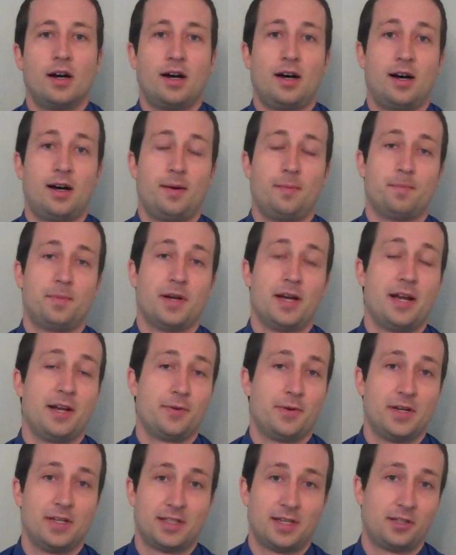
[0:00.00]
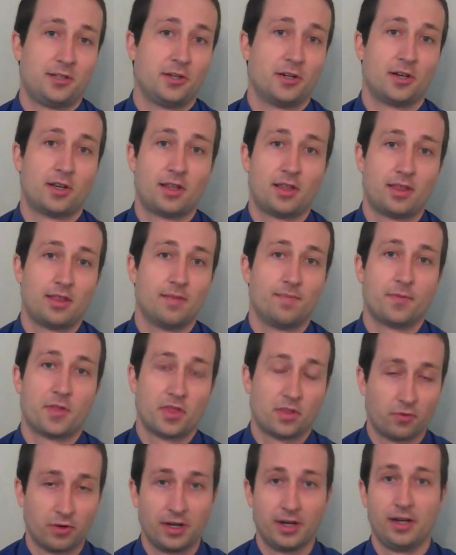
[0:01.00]
Um, but anyways, I took
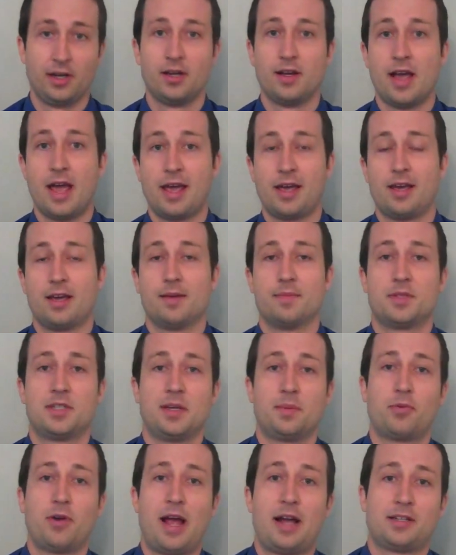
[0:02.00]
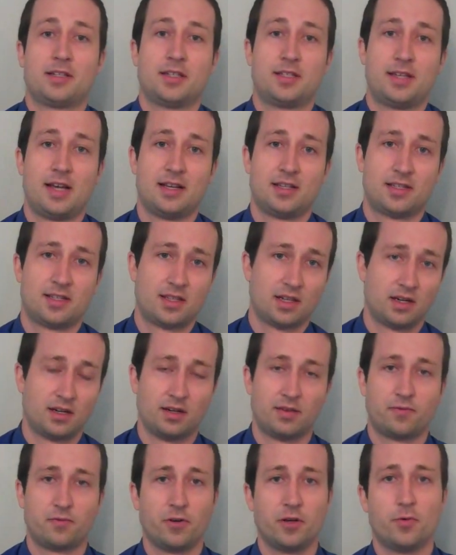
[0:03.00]
three AAMC practice tests, the
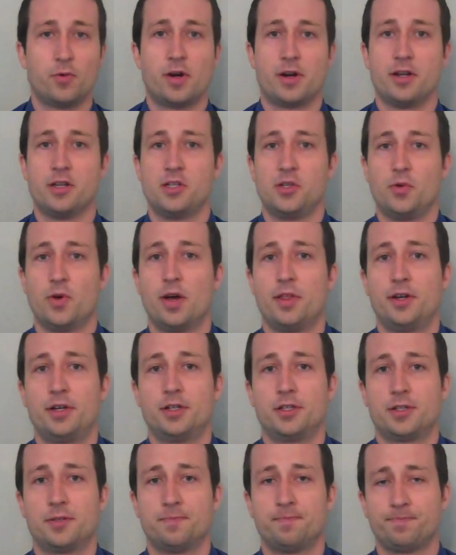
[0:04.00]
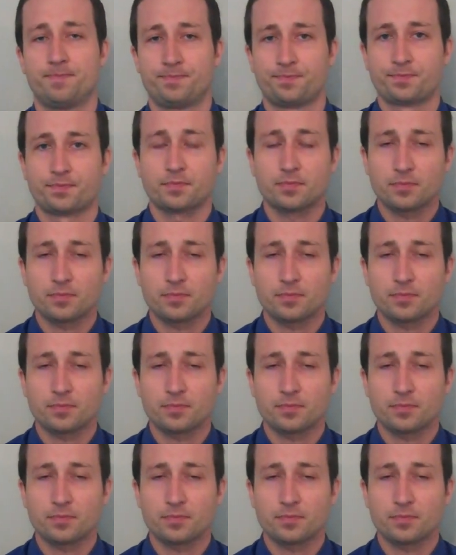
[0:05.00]
free one and two others,